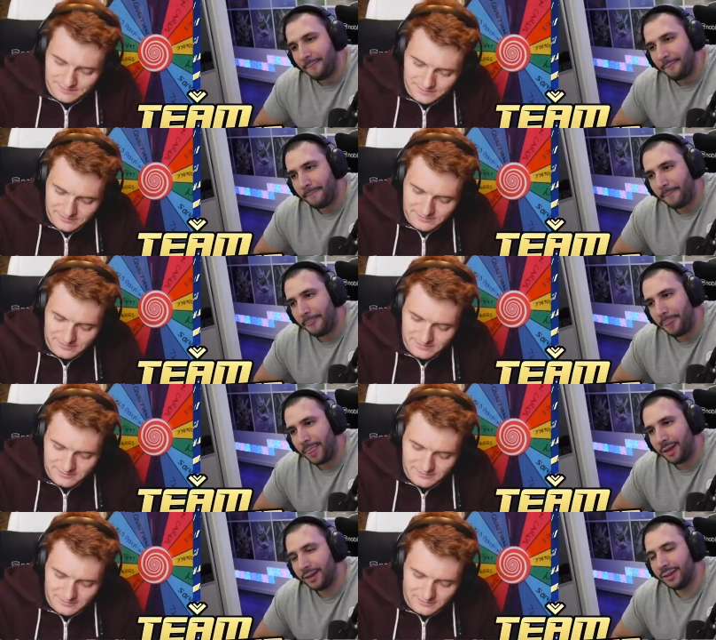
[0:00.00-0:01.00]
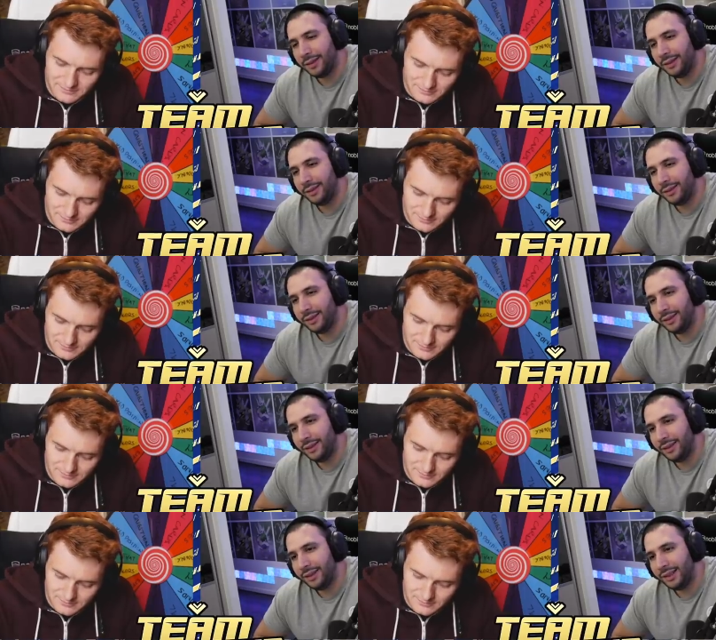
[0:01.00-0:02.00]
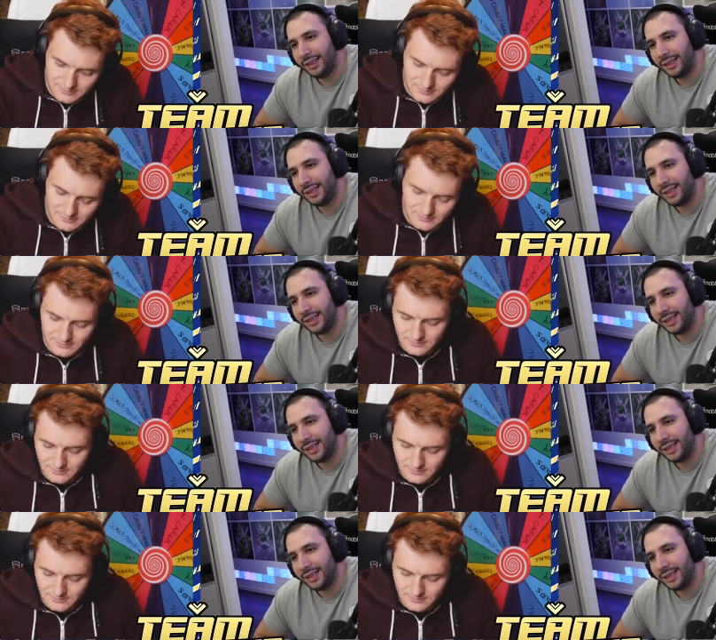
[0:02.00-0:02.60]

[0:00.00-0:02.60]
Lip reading: Nothing is said.